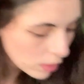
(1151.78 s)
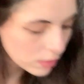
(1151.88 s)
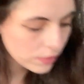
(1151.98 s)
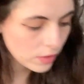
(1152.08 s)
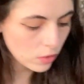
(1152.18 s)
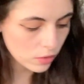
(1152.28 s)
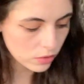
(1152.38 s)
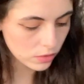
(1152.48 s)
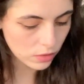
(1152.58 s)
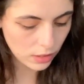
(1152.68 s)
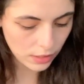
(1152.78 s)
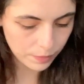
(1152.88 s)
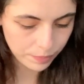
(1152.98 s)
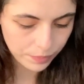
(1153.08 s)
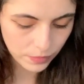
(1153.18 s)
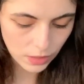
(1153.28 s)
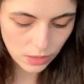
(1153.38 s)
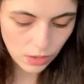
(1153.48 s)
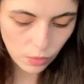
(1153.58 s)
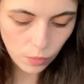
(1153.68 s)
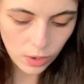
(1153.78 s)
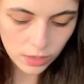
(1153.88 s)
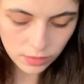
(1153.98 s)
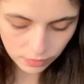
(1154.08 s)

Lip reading: of those. Okay. One.